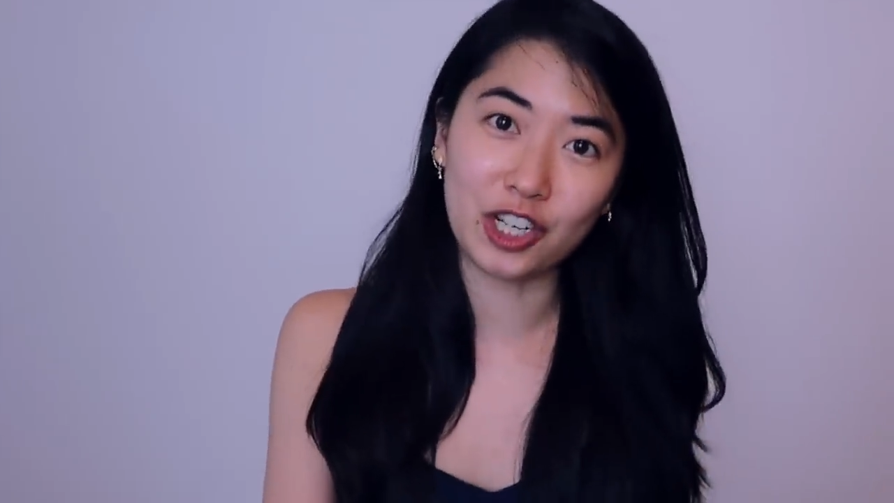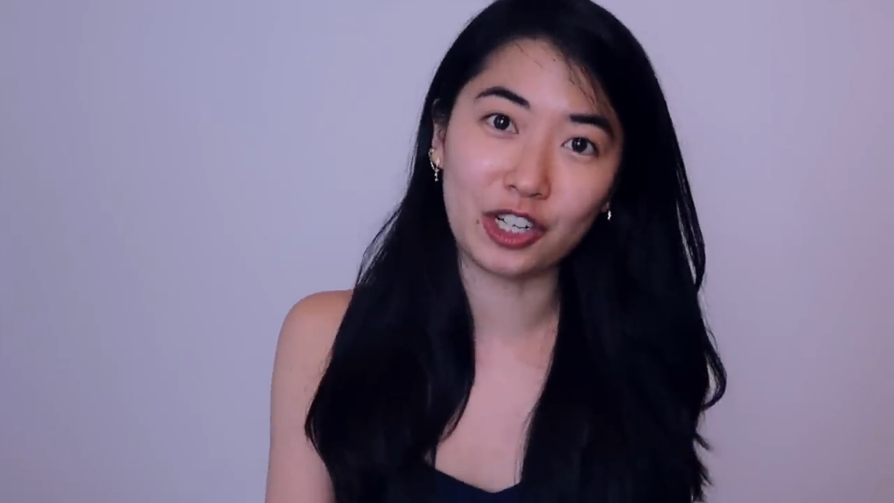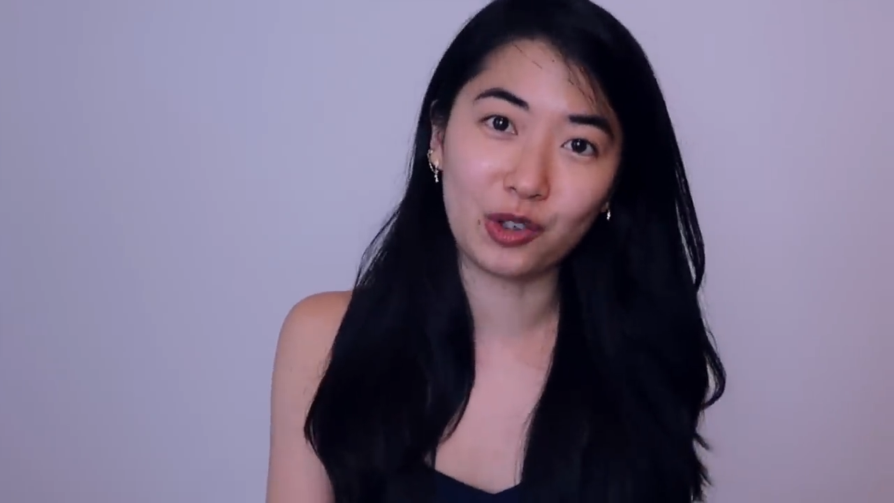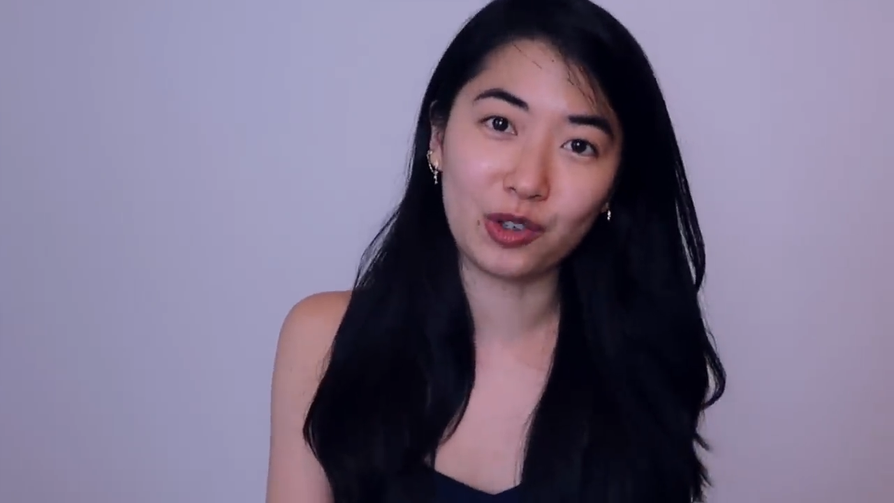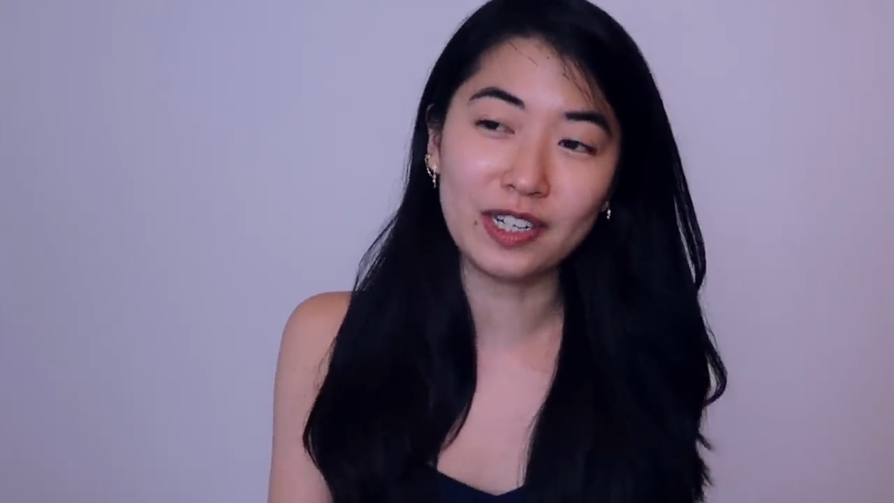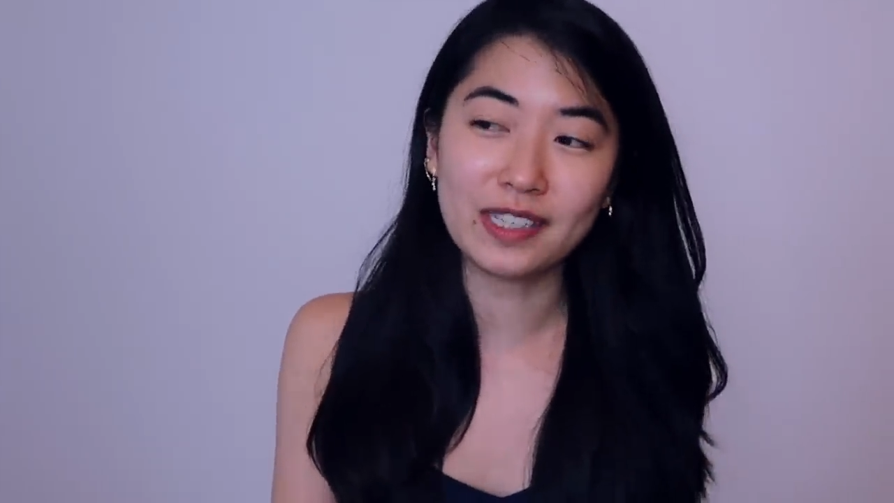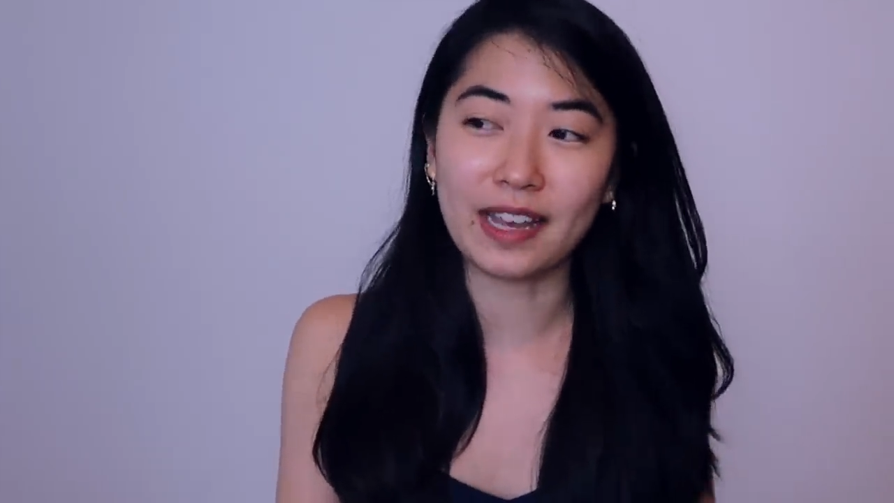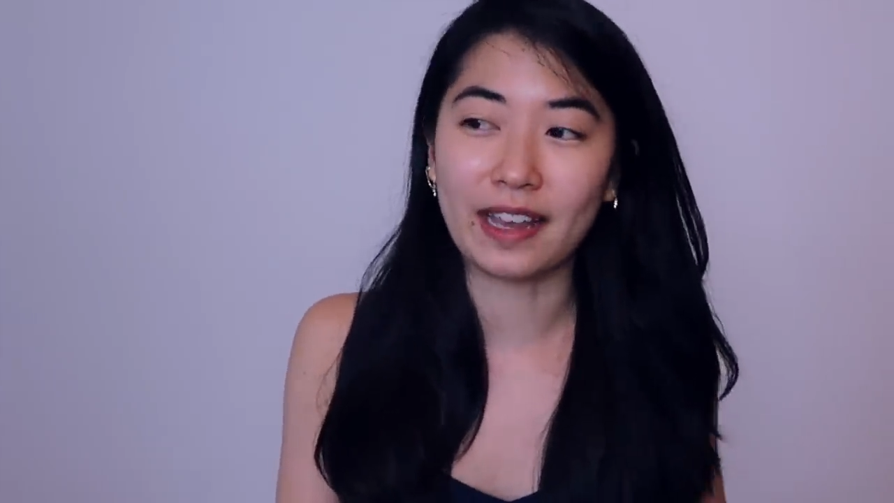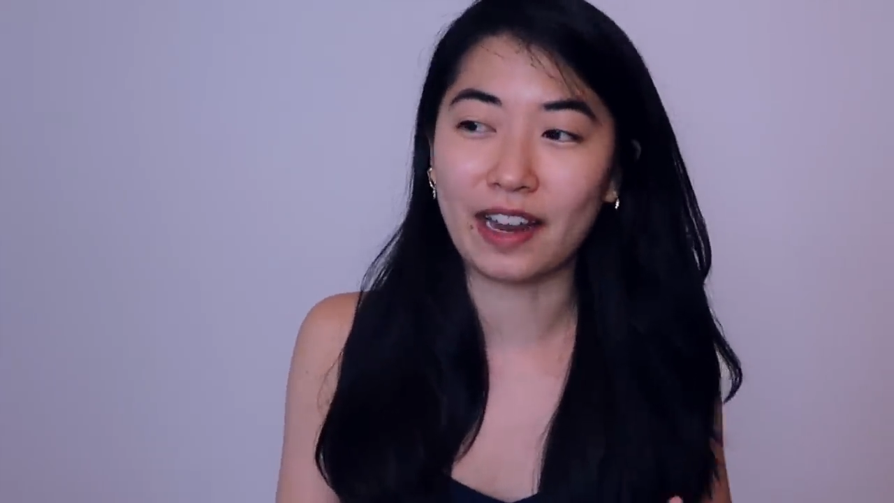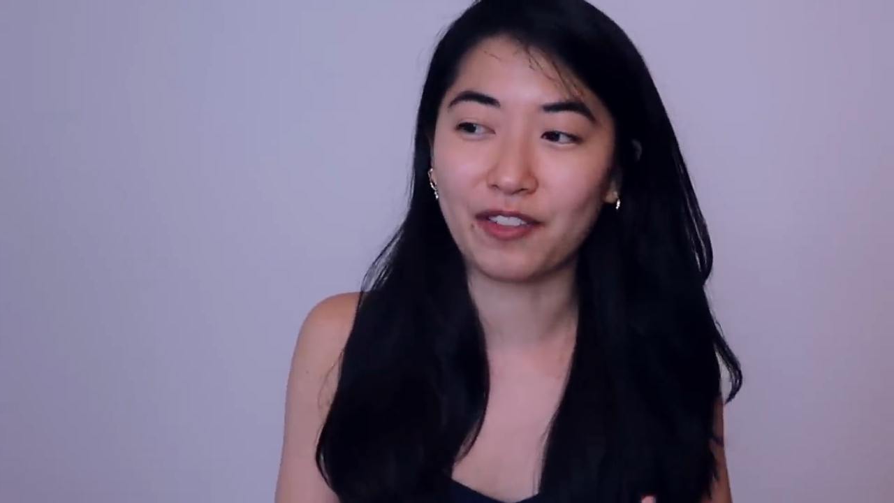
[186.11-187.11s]
increase
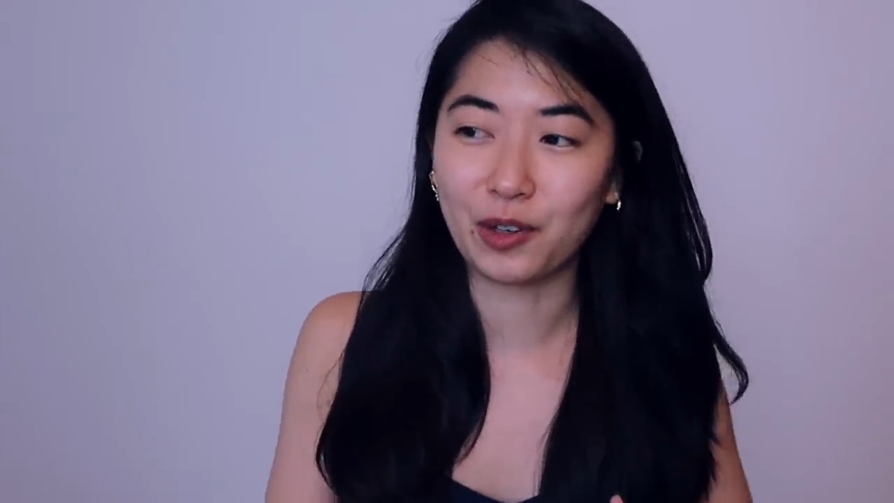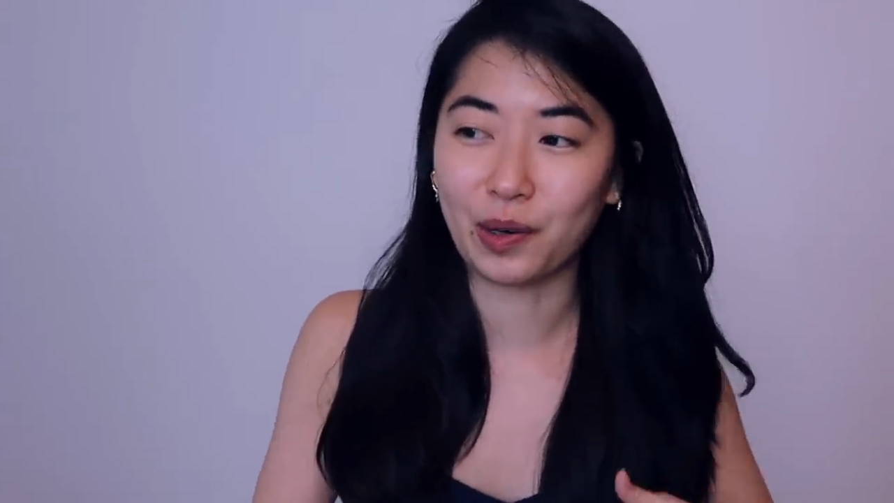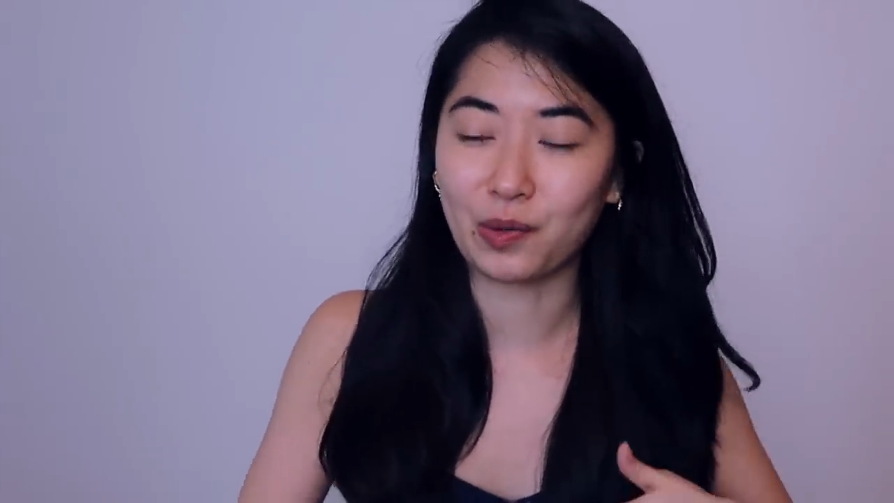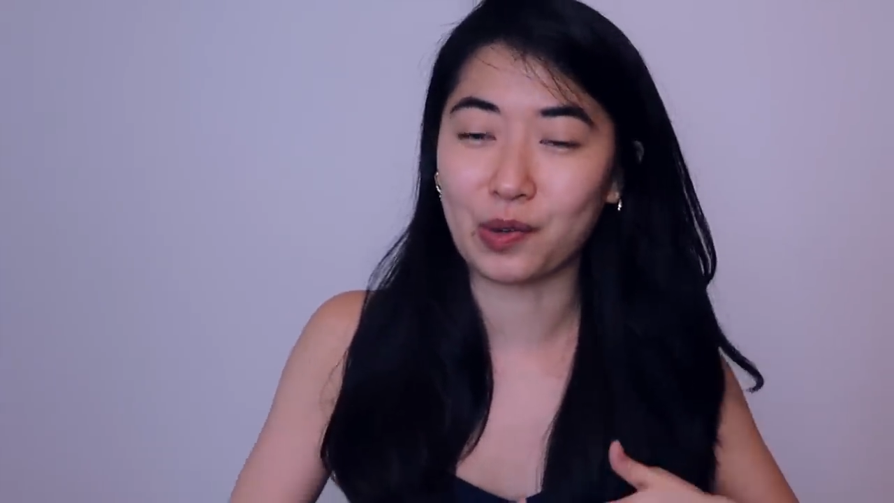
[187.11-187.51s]
and everyone